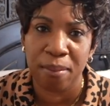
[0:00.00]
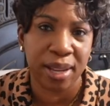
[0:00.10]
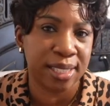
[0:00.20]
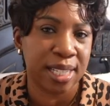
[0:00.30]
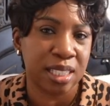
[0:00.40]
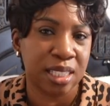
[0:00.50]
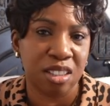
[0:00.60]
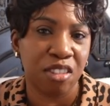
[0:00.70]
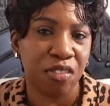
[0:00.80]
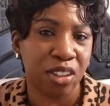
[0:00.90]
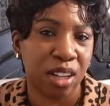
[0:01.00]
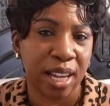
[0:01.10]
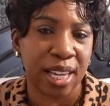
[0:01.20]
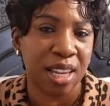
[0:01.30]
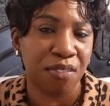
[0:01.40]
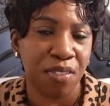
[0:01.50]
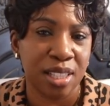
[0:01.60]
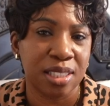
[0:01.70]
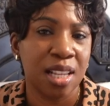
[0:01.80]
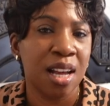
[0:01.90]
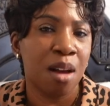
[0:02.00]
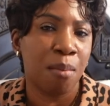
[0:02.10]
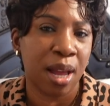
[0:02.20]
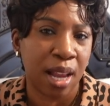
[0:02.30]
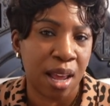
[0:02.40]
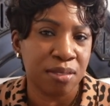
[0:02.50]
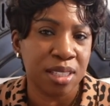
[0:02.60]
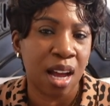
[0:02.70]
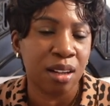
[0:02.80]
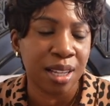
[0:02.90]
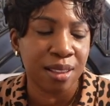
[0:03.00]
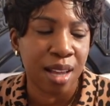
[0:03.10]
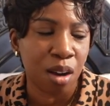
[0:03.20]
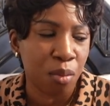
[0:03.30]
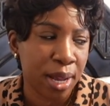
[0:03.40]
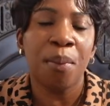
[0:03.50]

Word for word: because I just don't feel like it fits my lifestyle in that way.